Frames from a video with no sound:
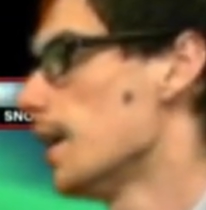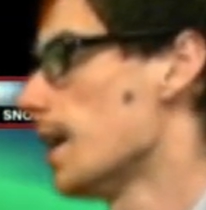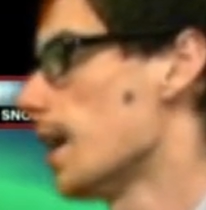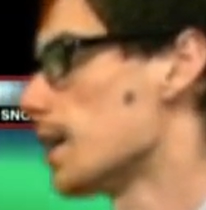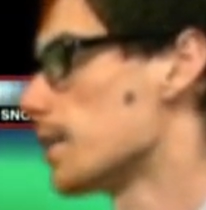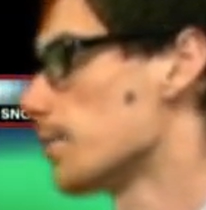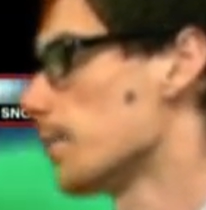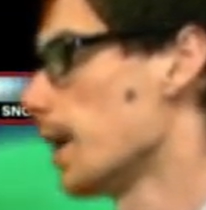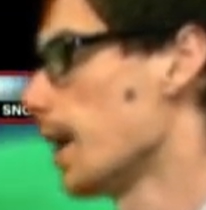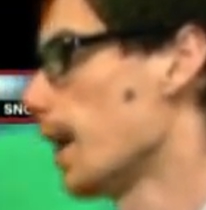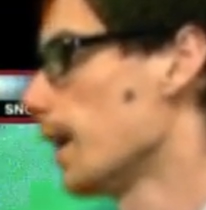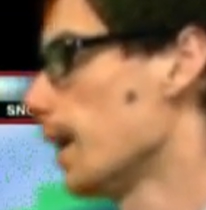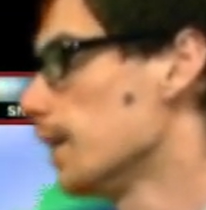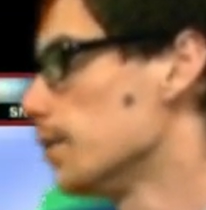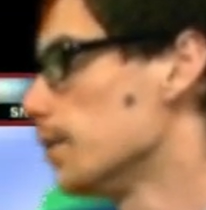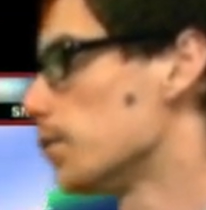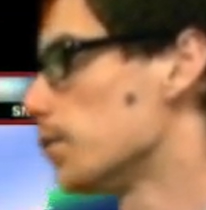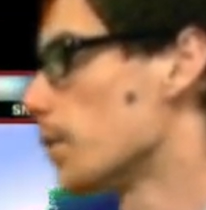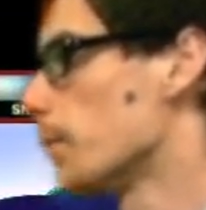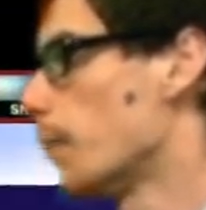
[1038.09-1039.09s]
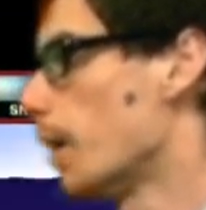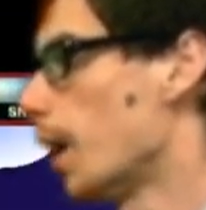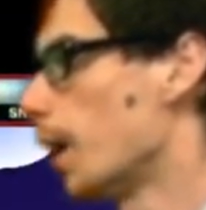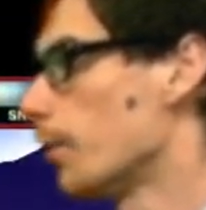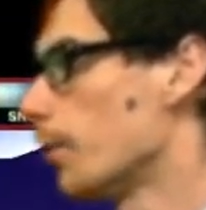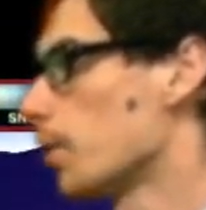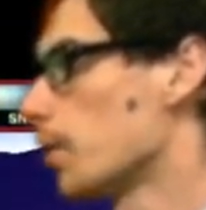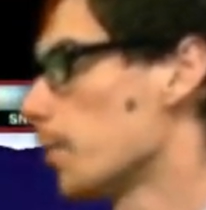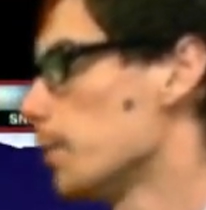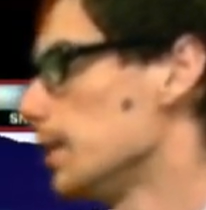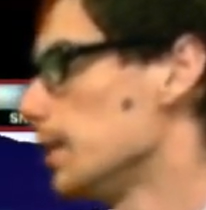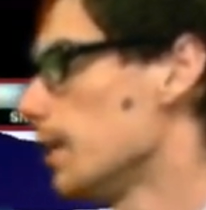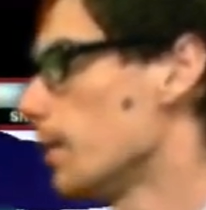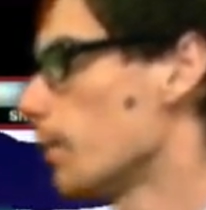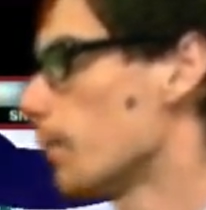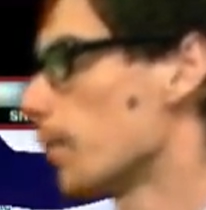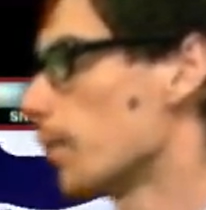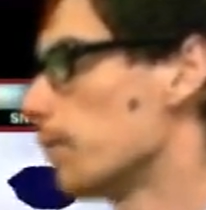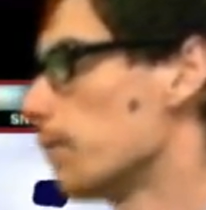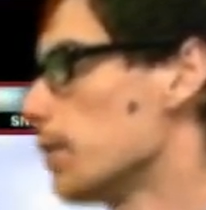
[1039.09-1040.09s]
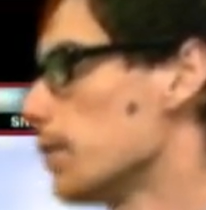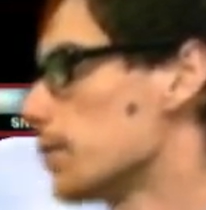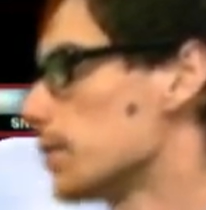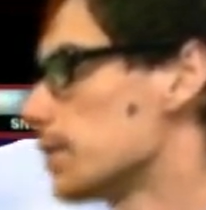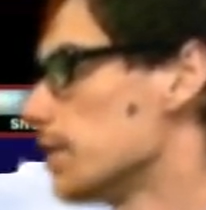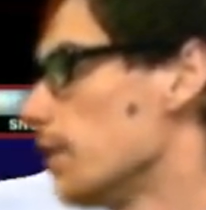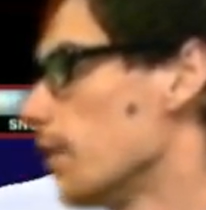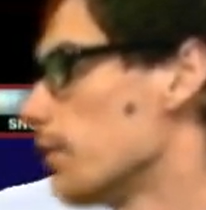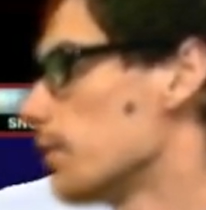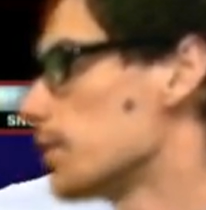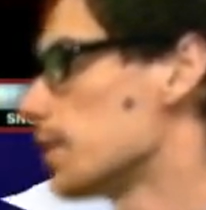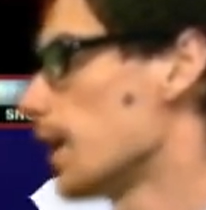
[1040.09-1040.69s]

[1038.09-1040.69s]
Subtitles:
As we head into tomorrow, we're going to be dealing with a few snow